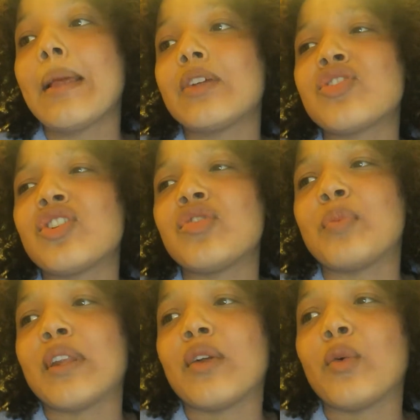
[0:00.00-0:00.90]
She's
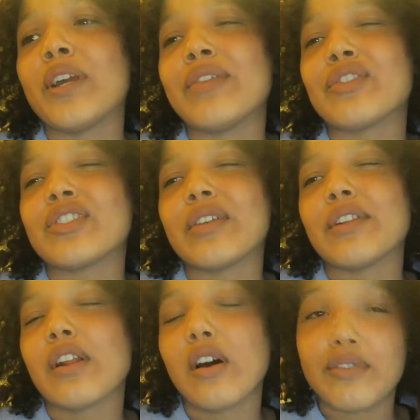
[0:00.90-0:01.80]
been away for
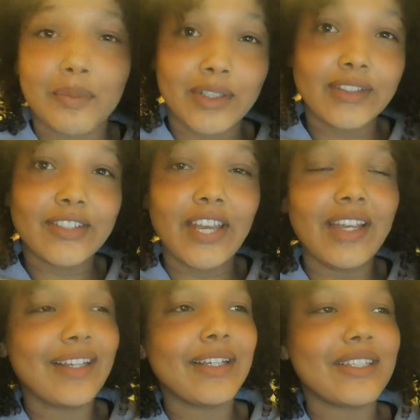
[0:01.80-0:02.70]
7.5 months.
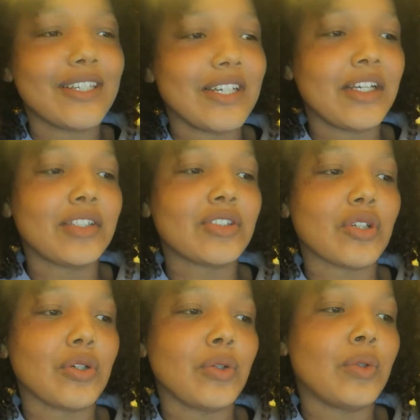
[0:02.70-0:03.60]

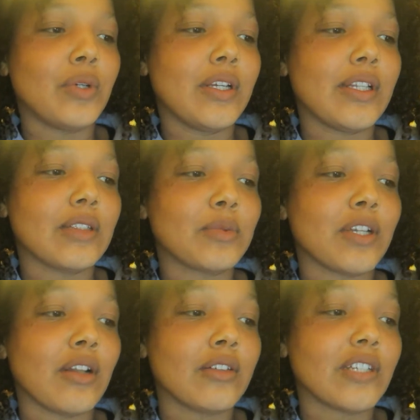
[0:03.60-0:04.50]
So that's been
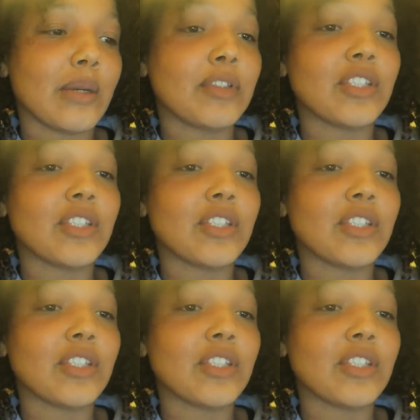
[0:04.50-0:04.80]
a long time,